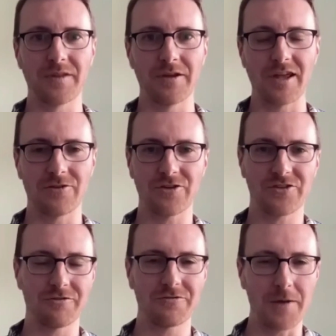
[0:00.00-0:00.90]
just
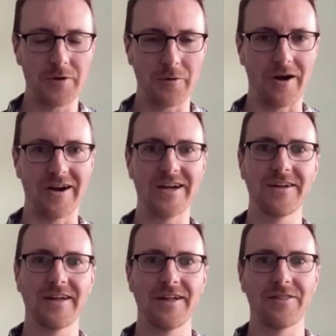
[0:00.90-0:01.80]
in February,
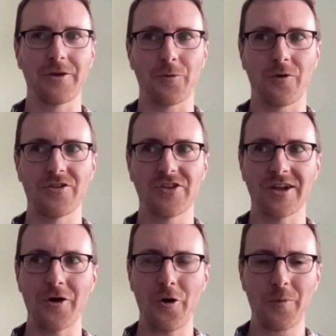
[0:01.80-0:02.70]
there was
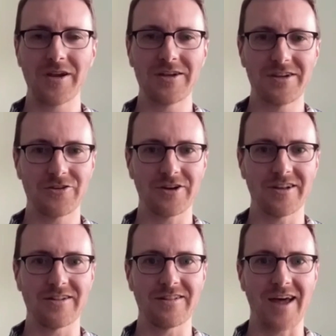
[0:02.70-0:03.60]
an open
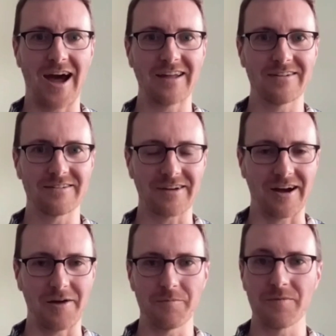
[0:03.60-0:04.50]
edition that
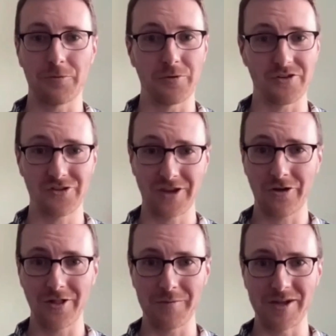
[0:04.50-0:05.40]
there was a
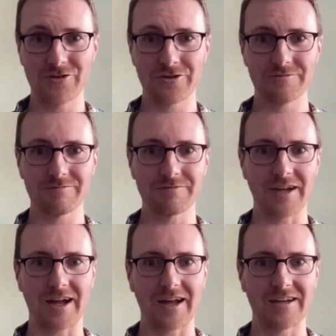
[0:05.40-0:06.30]
single image,
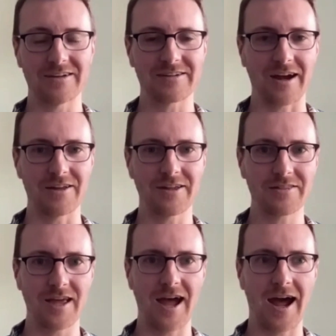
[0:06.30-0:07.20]
and I think
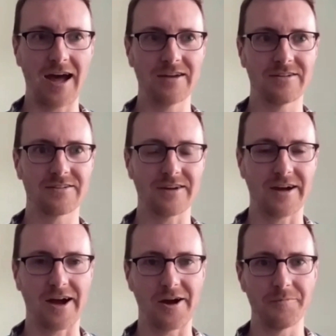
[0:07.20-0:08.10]
they had,
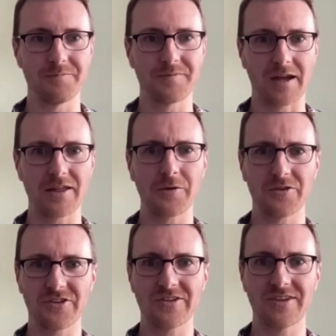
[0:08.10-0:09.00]
I think it
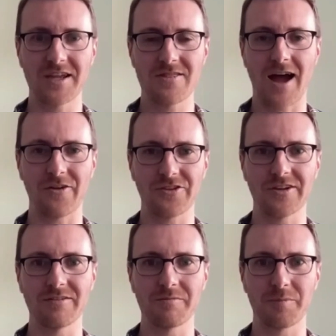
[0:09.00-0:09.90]
was
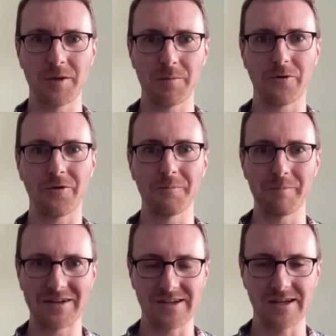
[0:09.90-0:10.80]
16,000 people
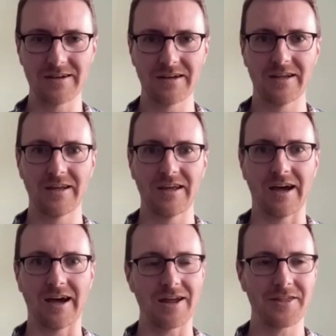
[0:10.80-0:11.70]
mint it.
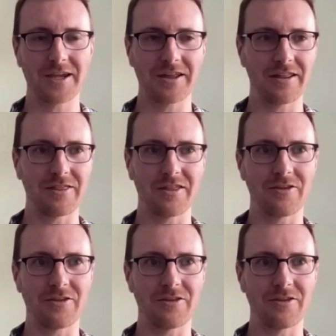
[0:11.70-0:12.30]
And I think the